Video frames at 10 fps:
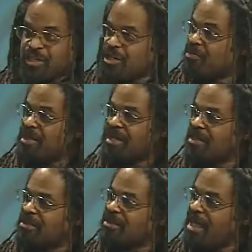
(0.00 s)
could mean a
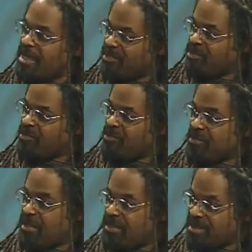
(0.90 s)
lot of
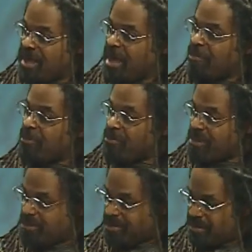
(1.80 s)
different things
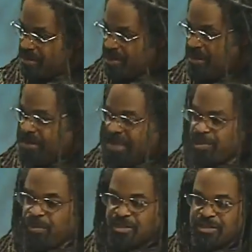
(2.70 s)
operationally, and
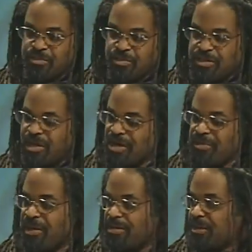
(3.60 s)
especially when we talk
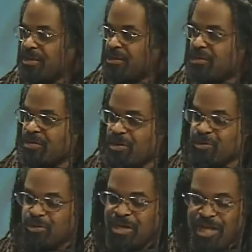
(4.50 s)
about the issue of
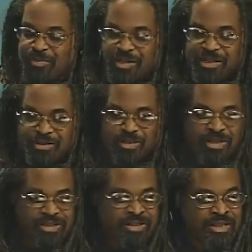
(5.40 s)
cultural competence,
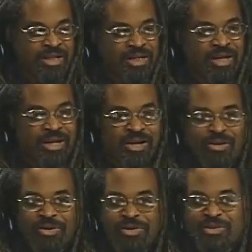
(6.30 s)
which
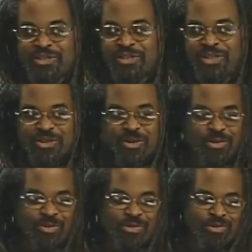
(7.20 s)
our
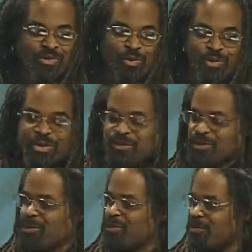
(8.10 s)
sister four-year
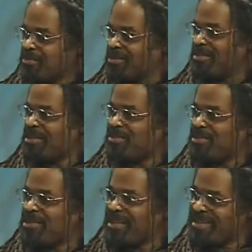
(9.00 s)
school
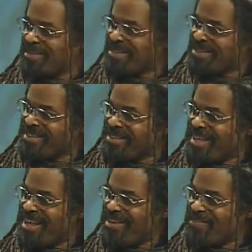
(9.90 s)
seems to
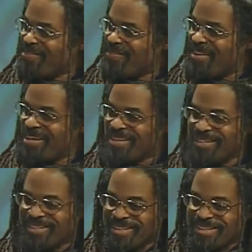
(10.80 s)
have, uh,
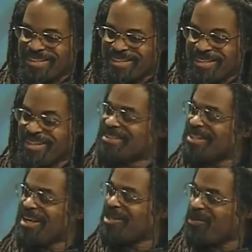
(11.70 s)
it's a
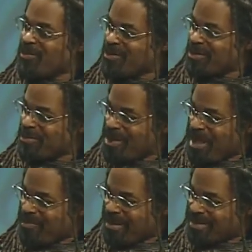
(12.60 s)
controversial
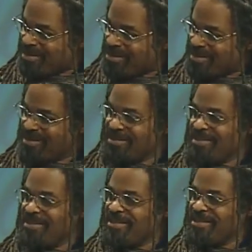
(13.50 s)
topic.
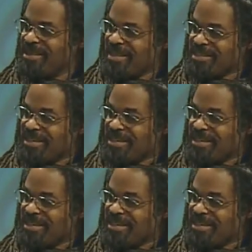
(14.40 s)
Not that it